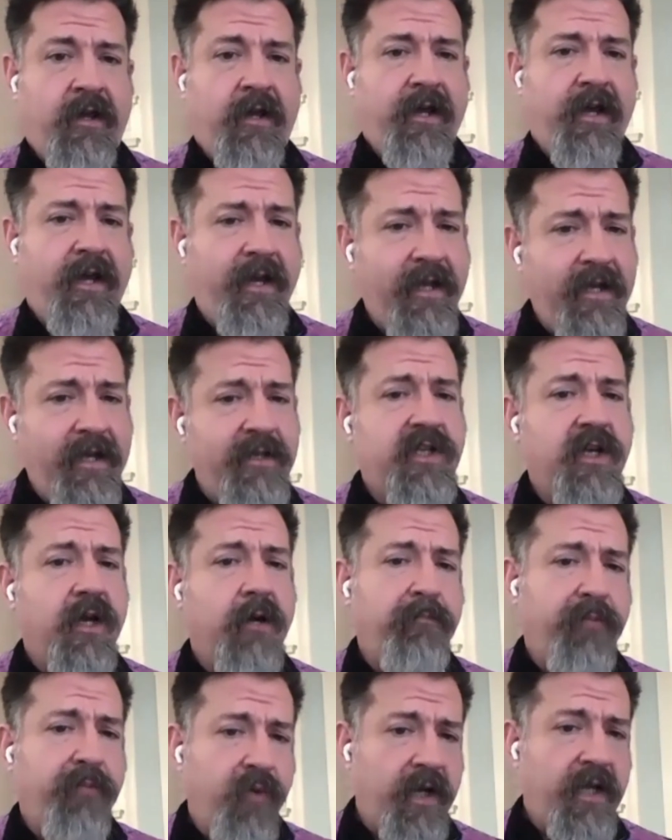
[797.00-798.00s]
it is a
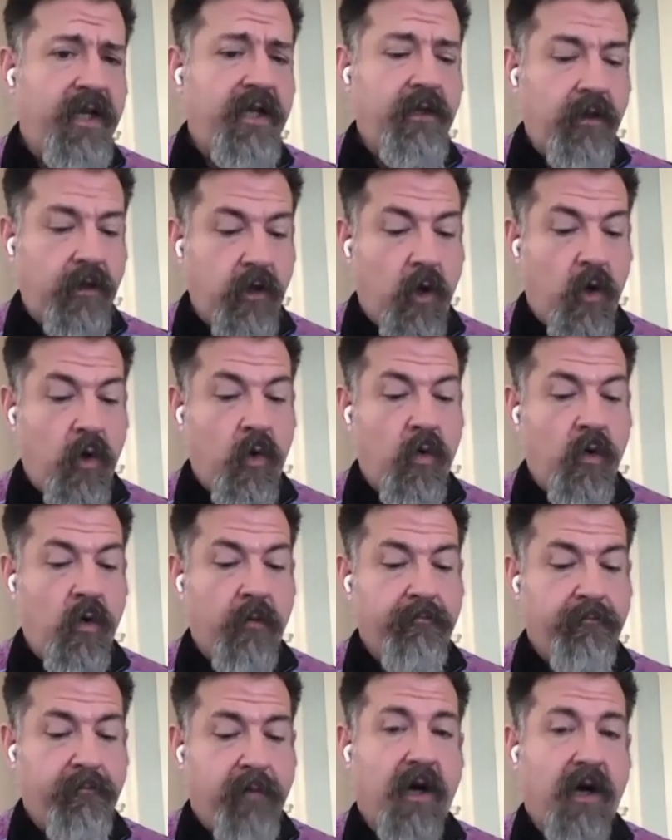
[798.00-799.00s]
pretty low
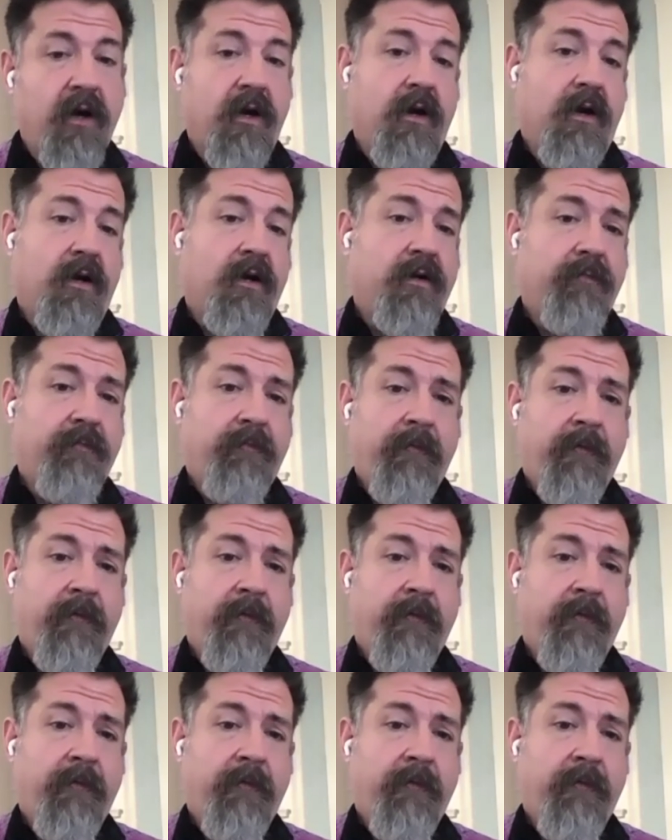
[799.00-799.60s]
bar,